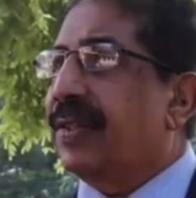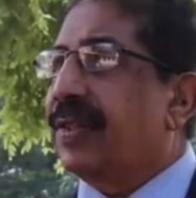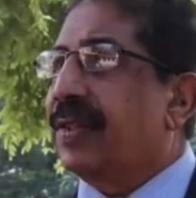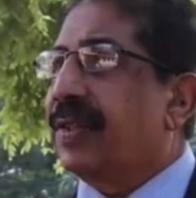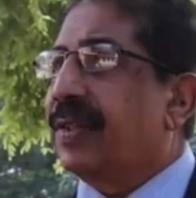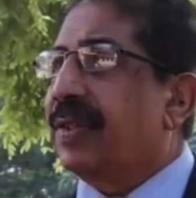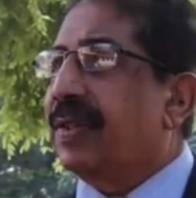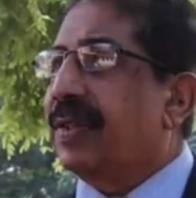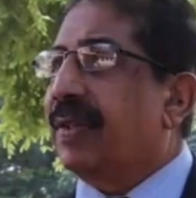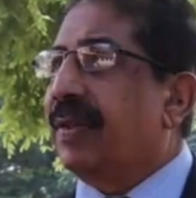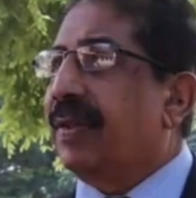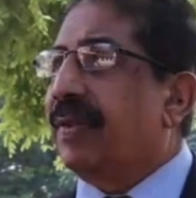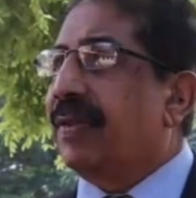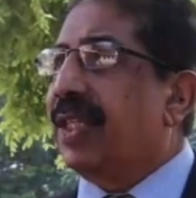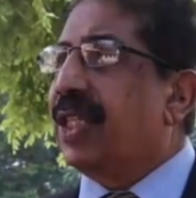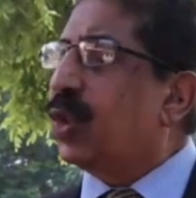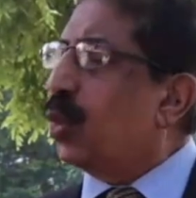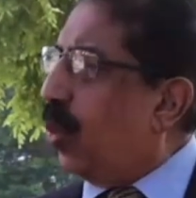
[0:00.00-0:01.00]
this
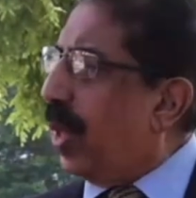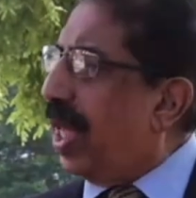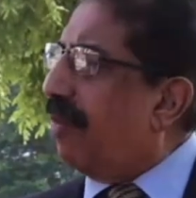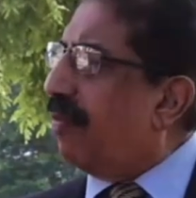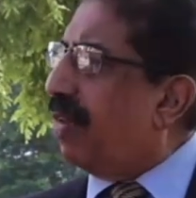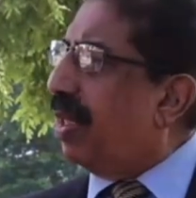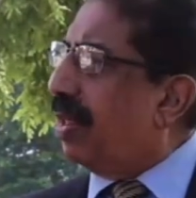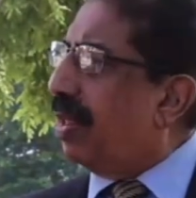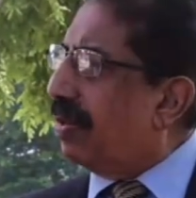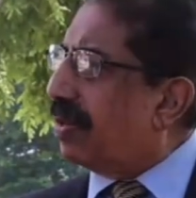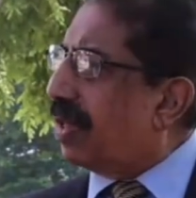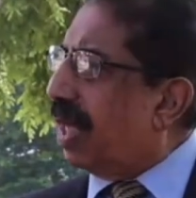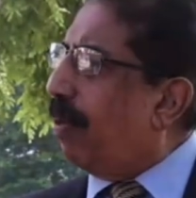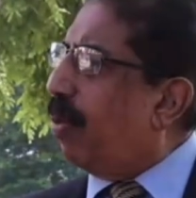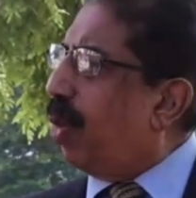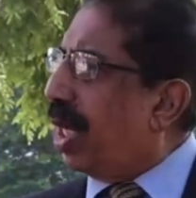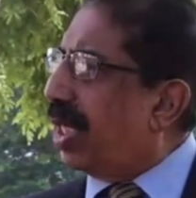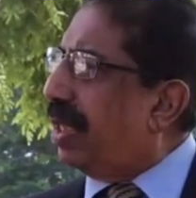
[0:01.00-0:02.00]
way
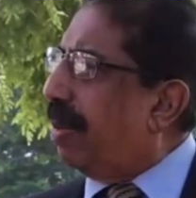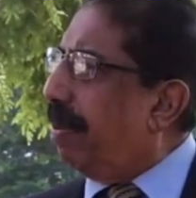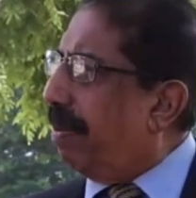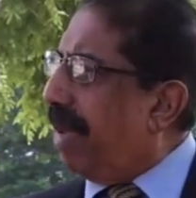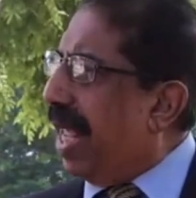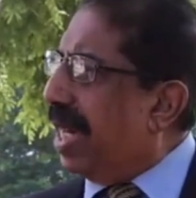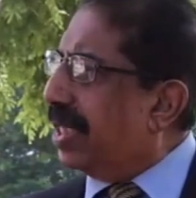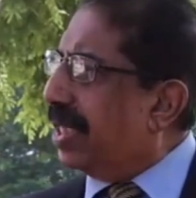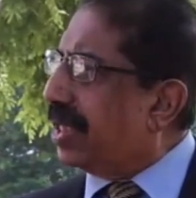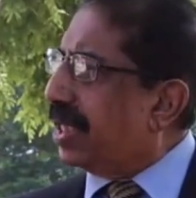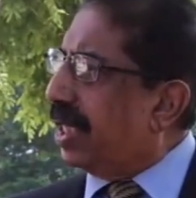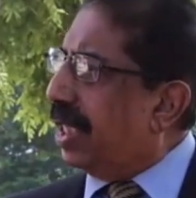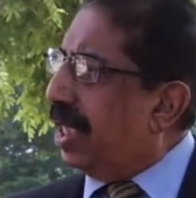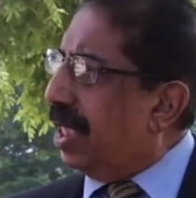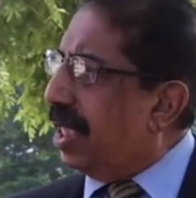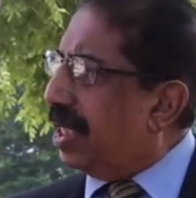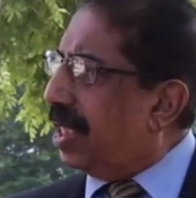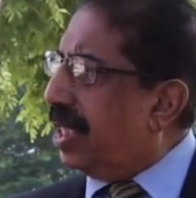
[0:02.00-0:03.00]
we somehow or other
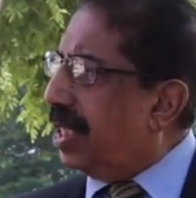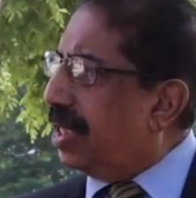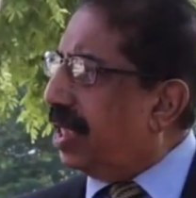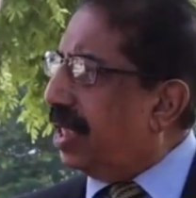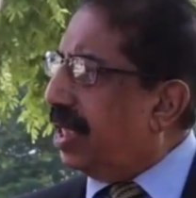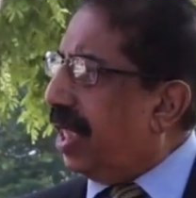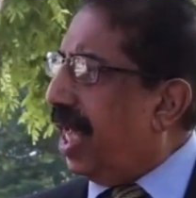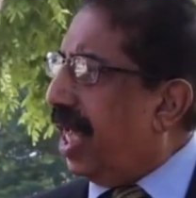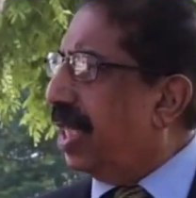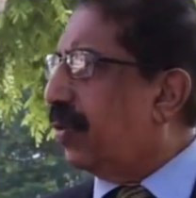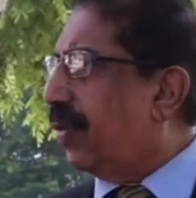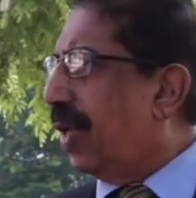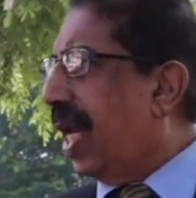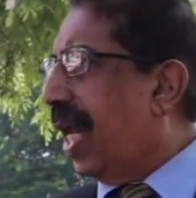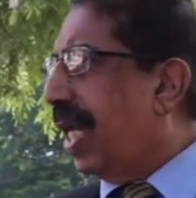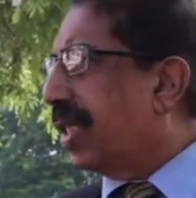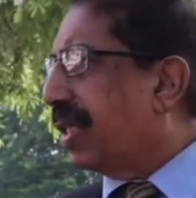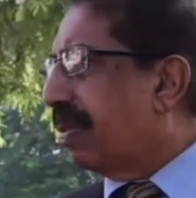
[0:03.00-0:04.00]
balance teaching
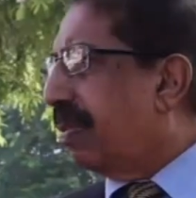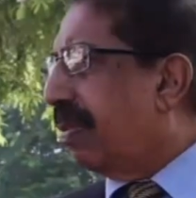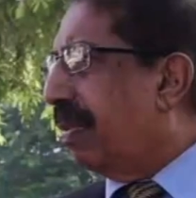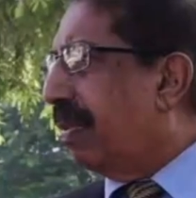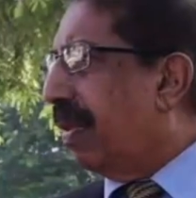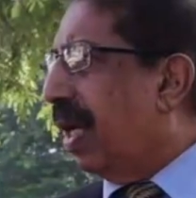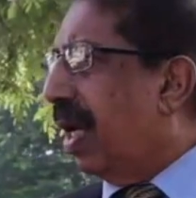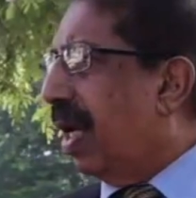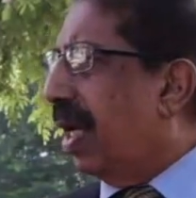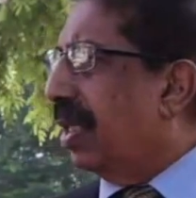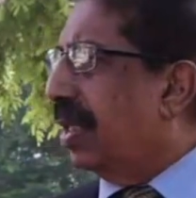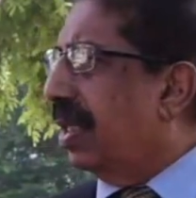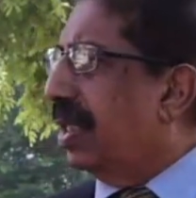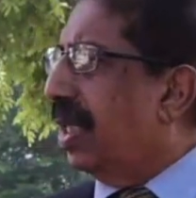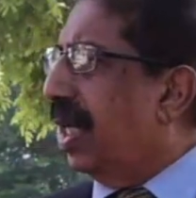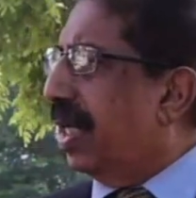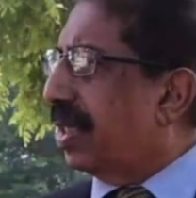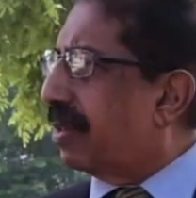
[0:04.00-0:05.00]
as well as
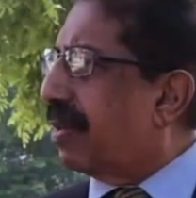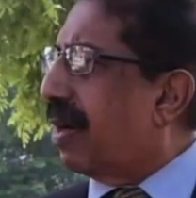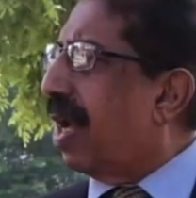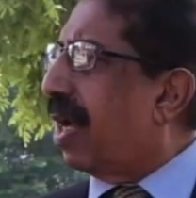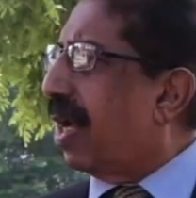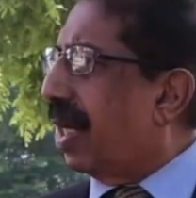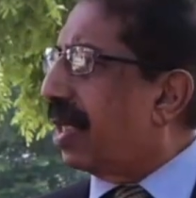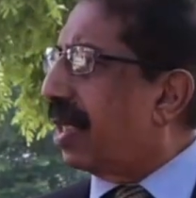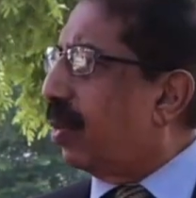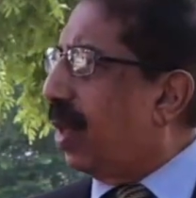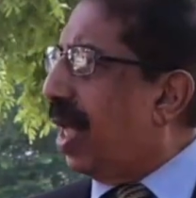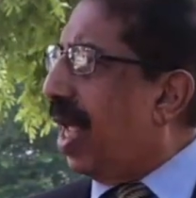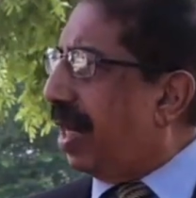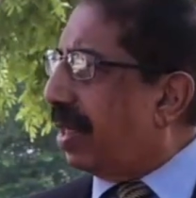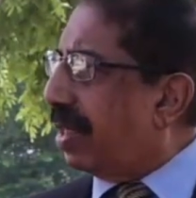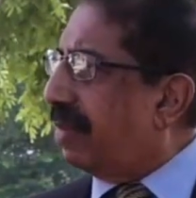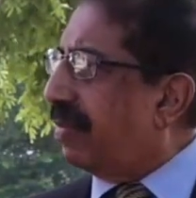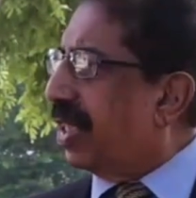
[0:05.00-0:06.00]
for
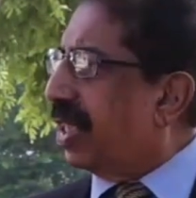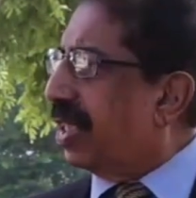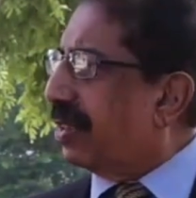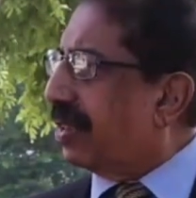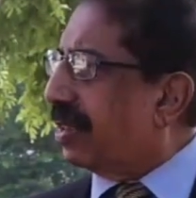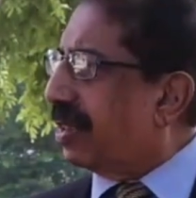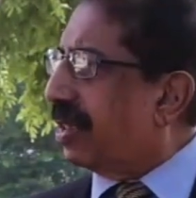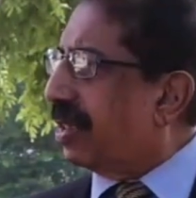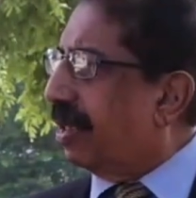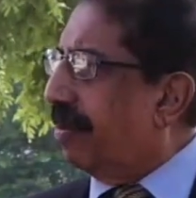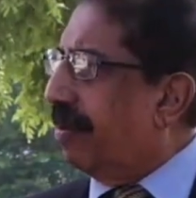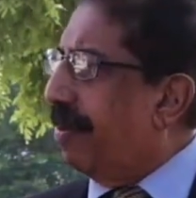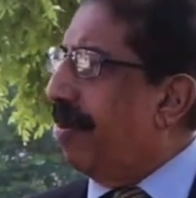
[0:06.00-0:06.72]
extracurricular activity.